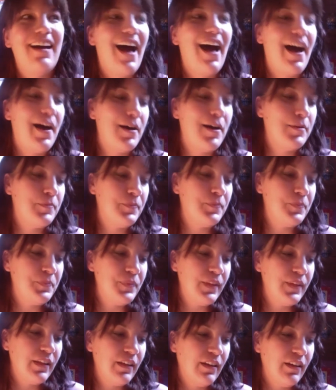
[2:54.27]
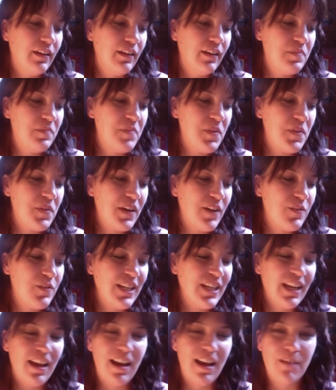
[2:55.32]
Um, but what I
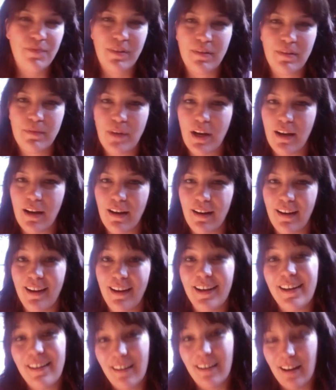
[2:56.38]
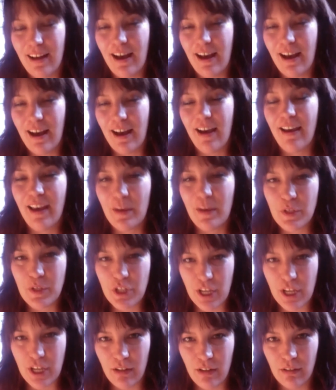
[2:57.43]
really am, um, I am a
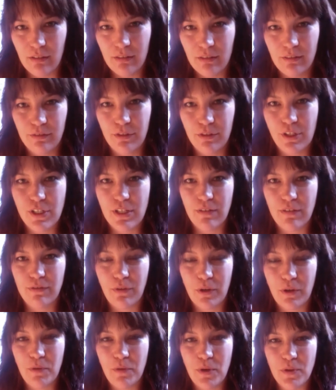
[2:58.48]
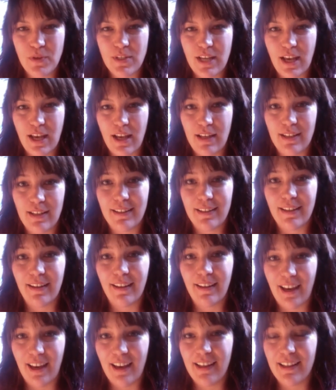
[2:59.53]
channel first and foremost, and a
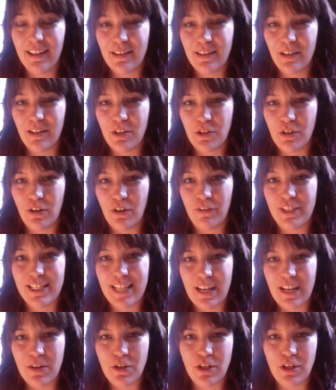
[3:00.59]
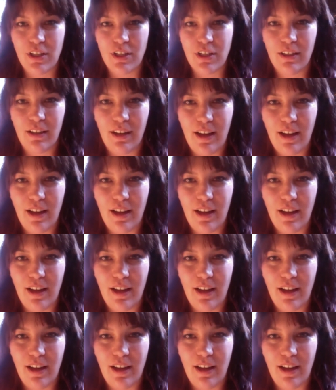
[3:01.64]
guide and teacher of ascension.